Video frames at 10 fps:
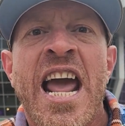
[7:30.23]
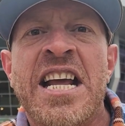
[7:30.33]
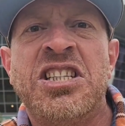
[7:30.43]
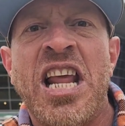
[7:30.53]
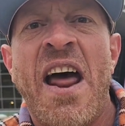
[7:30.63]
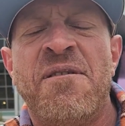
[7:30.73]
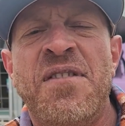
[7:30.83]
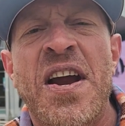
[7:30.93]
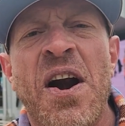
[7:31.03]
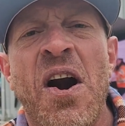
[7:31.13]
It's that
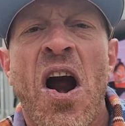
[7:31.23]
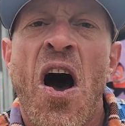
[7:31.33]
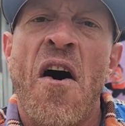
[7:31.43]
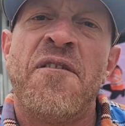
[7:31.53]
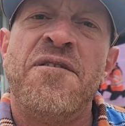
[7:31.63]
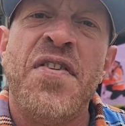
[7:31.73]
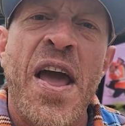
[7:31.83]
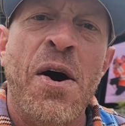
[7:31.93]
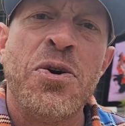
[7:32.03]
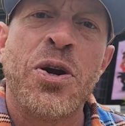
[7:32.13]
fear of
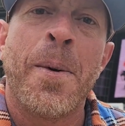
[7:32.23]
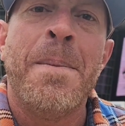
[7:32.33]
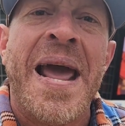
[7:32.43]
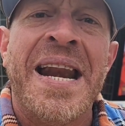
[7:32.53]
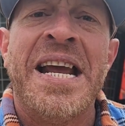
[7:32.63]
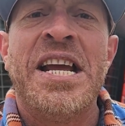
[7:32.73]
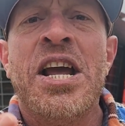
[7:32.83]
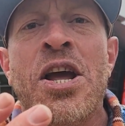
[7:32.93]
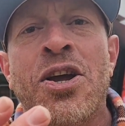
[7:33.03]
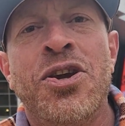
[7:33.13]
failure. Manny,
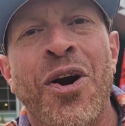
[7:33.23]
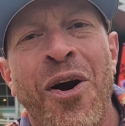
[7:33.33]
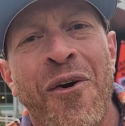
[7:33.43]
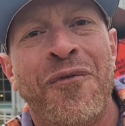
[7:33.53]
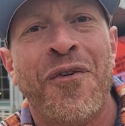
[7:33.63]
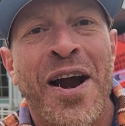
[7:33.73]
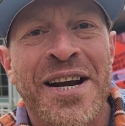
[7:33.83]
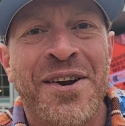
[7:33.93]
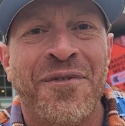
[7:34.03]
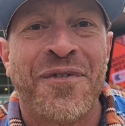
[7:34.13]
you're
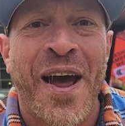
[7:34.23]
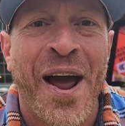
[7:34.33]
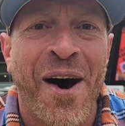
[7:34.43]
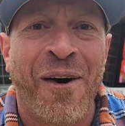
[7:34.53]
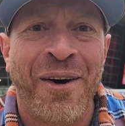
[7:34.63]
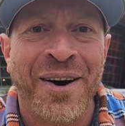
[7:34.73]
afraid to fail.